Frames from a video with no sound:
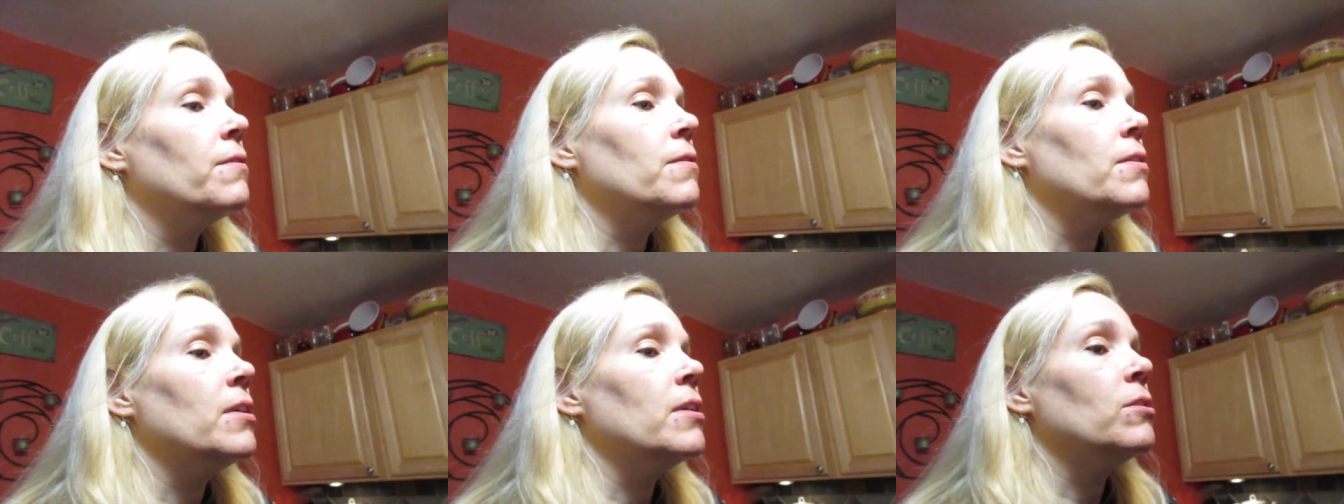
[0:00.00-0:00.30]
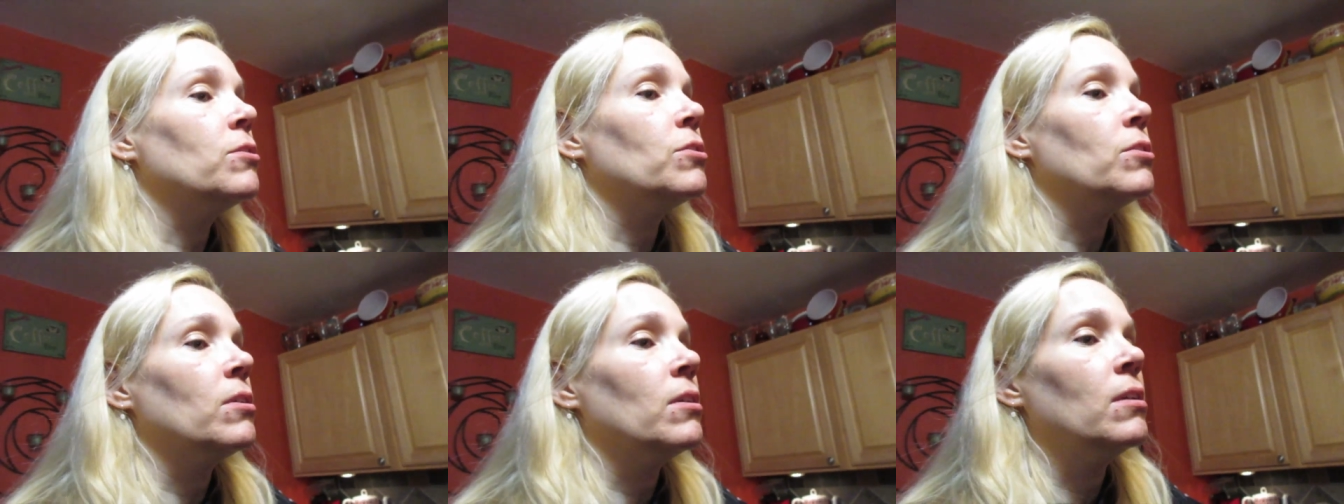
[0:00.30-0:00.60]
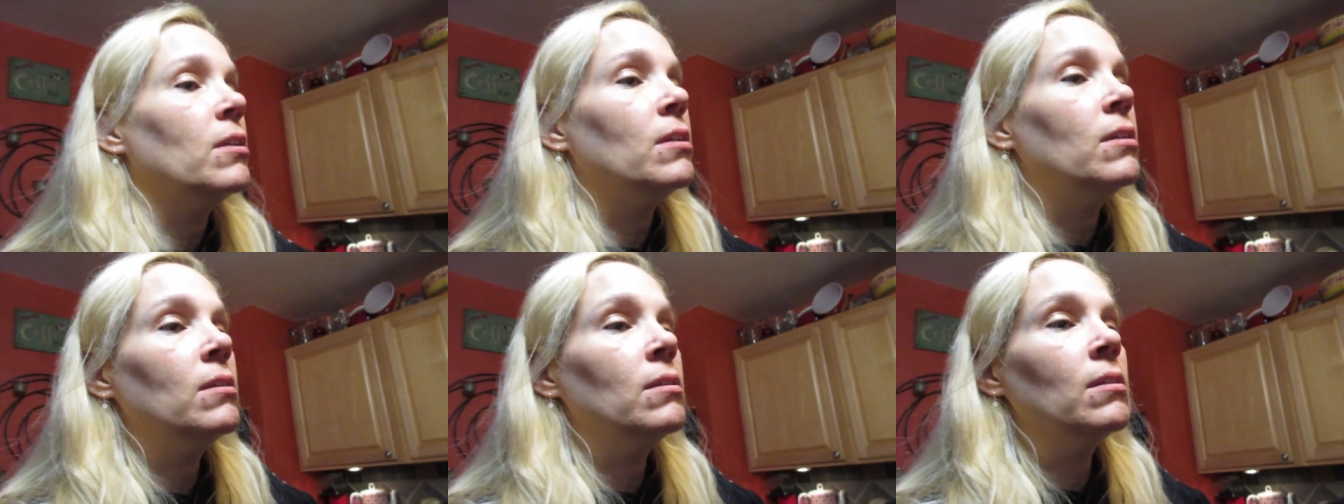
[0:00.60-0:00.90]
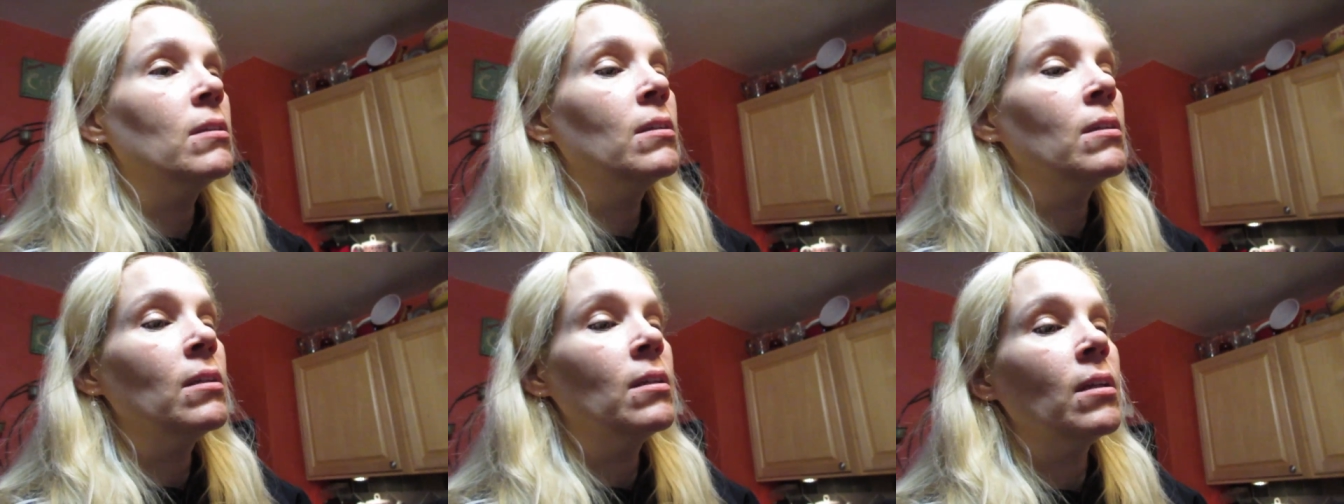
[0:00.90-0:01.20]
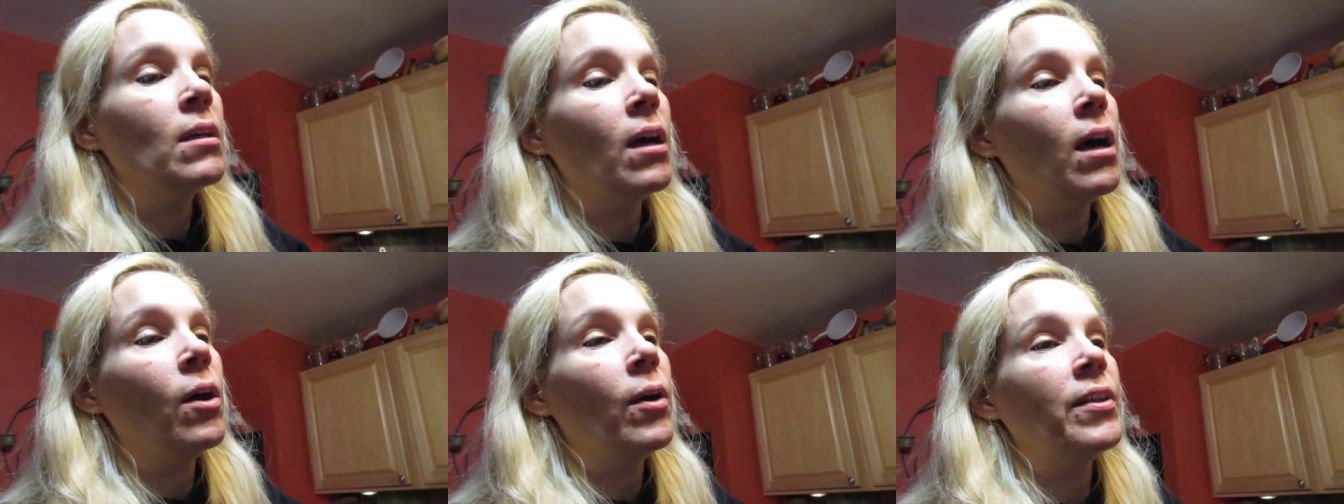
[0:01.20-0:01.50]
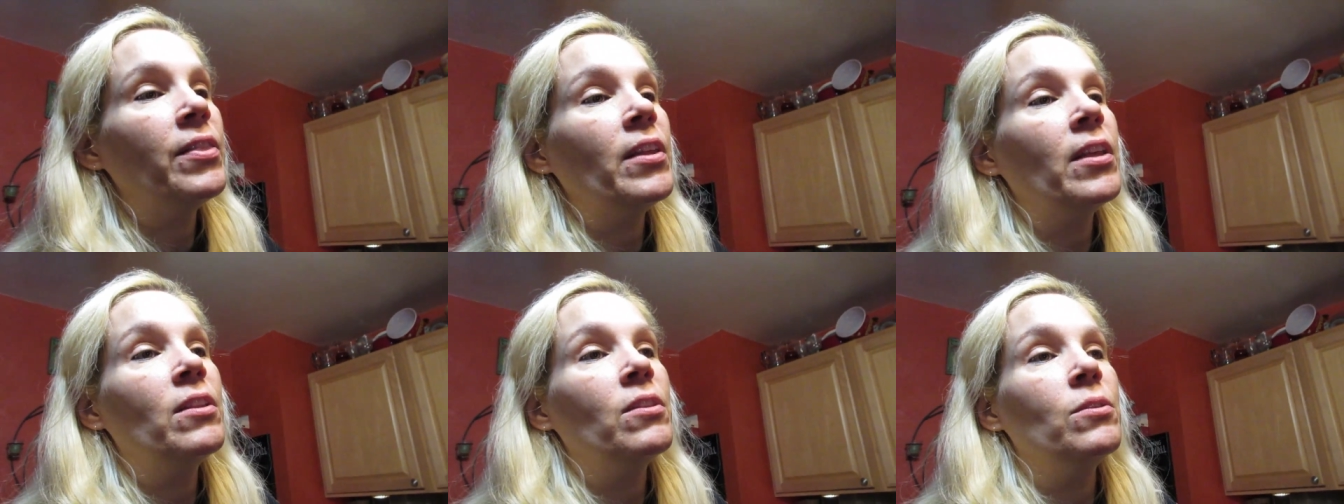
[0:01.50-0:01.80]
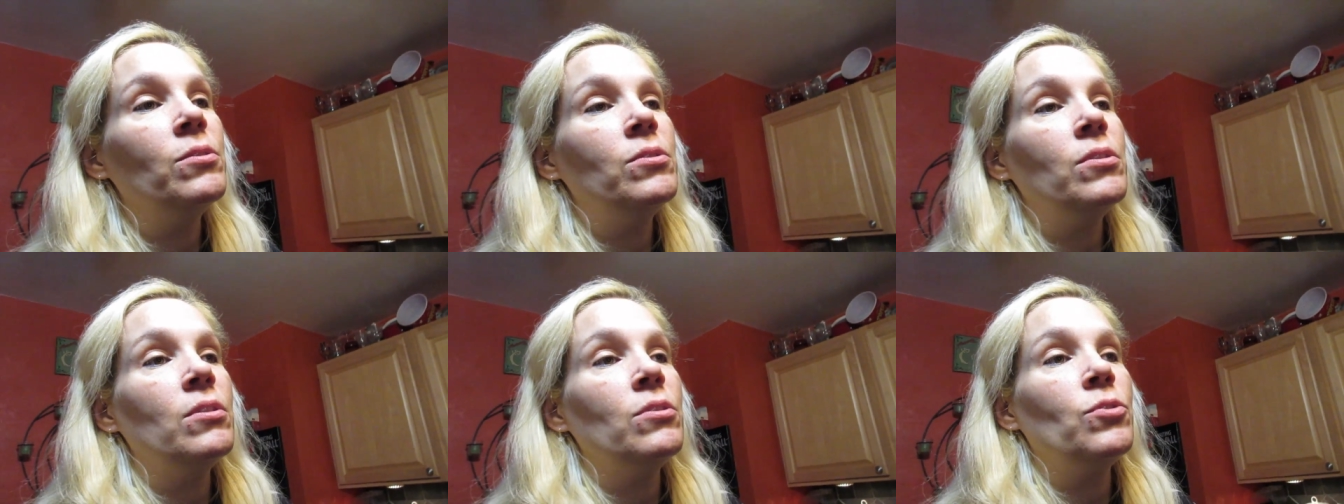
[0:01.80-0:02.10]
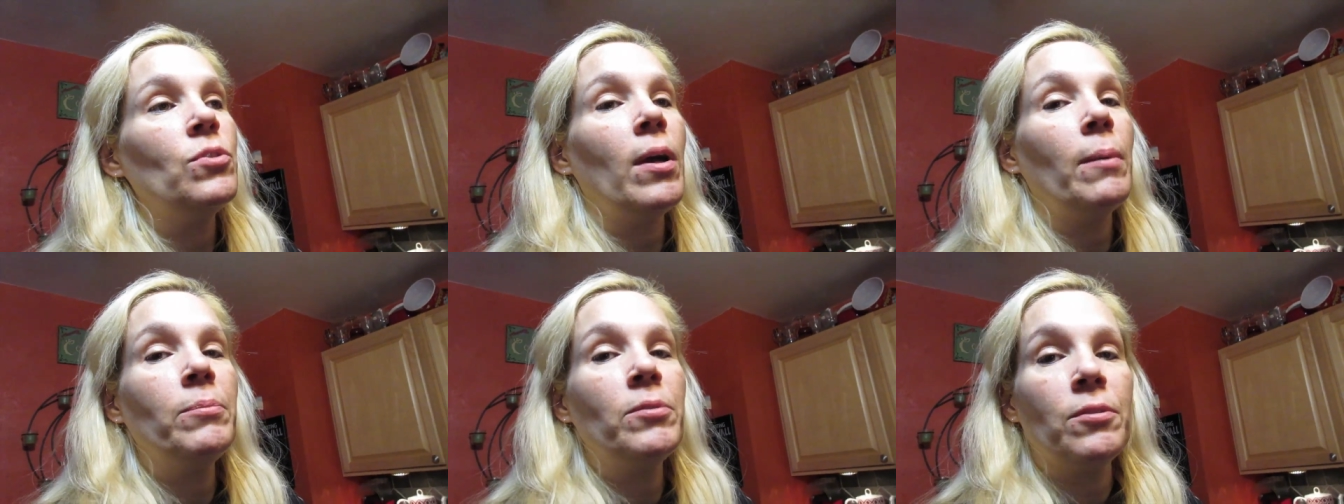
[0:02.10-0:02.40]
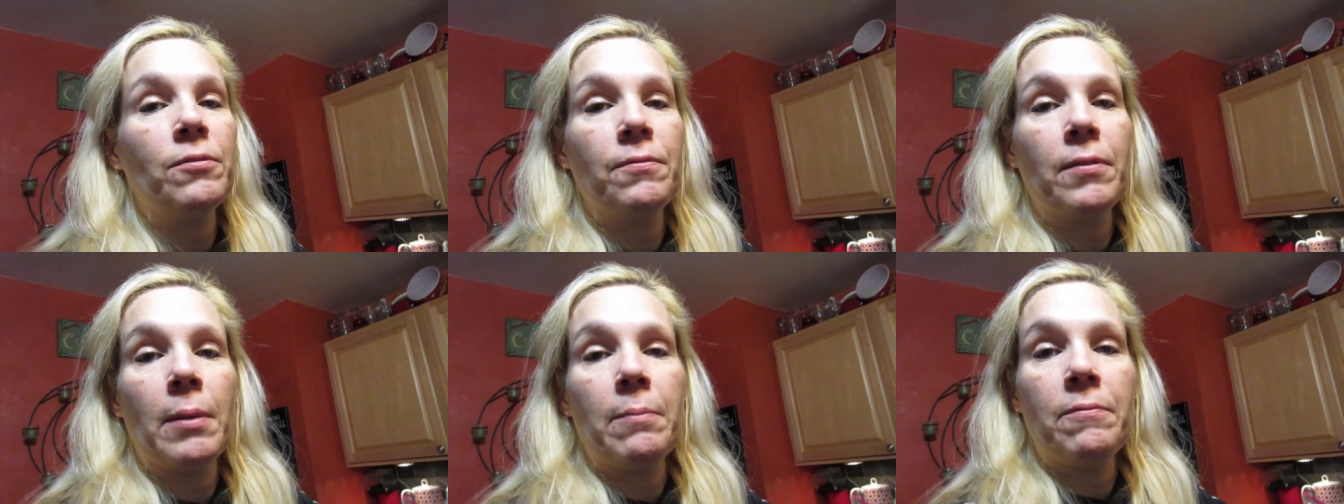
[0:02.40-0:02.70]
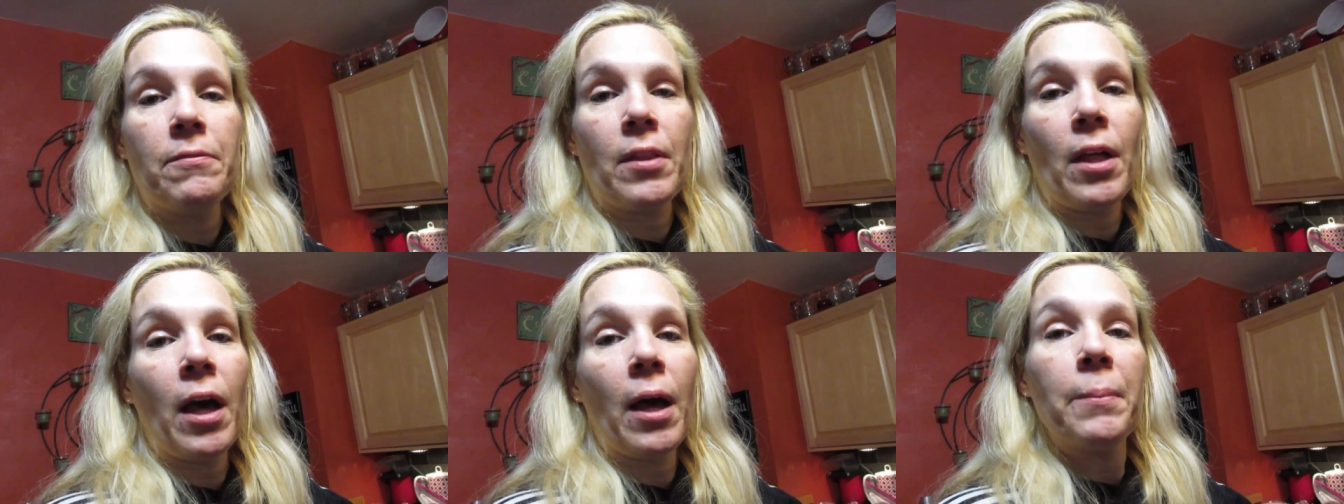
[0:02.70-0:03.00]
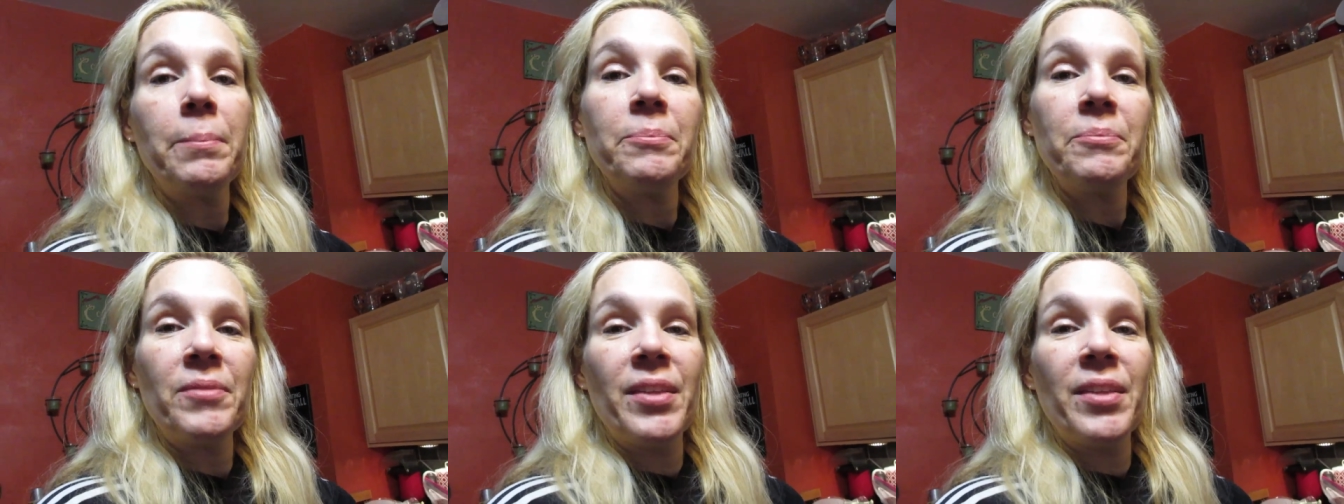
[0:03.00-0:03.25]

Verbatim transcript: over there, Shawnee? Oh, I think Lucy dropped her flip flop.